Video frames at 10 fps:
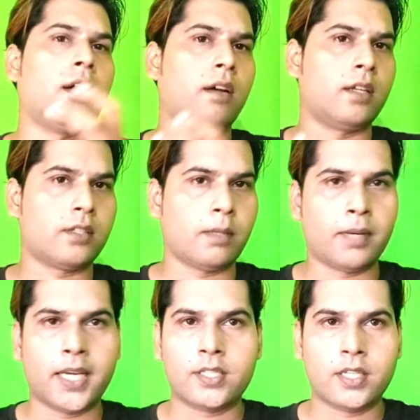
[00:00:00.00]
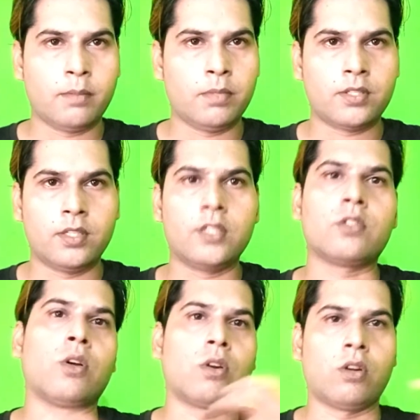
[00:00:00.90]
supply chain business
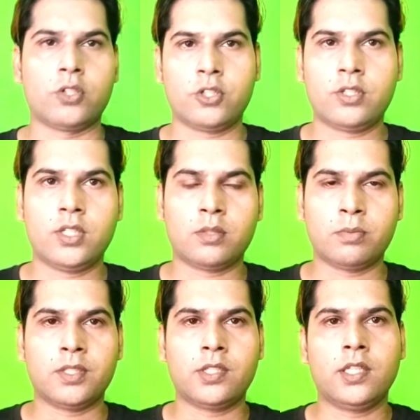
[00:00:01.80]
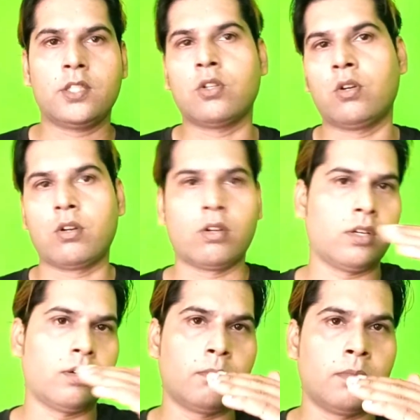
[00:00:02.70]
or logistics business or
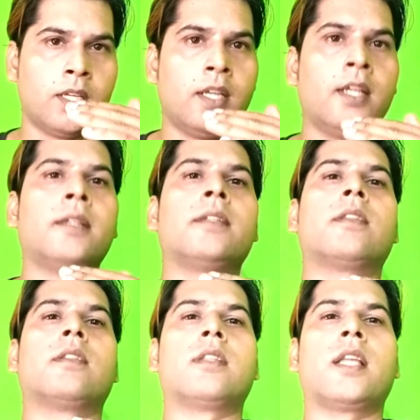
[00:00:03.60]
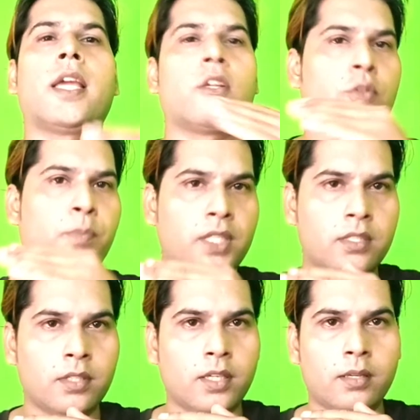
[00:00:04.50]

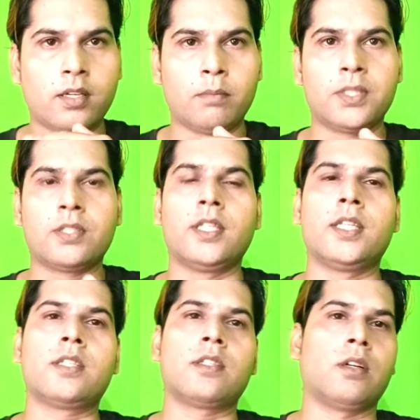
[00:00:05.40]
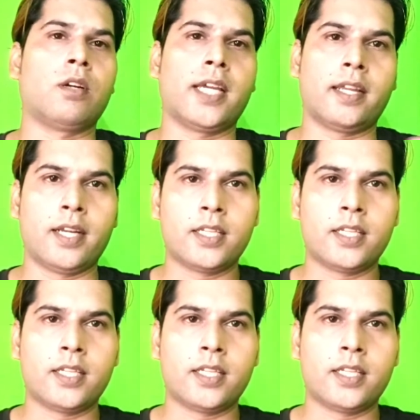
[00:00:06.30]
aerospace business or airlines